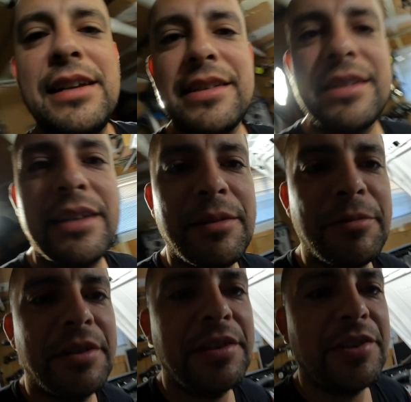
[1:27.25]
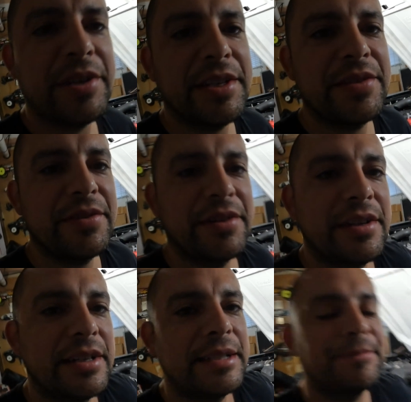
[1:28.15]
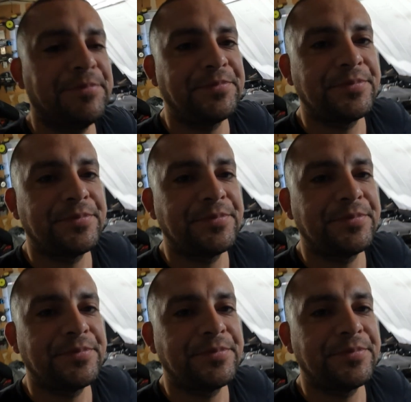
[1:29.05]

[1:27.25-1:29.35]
I said I want to transfer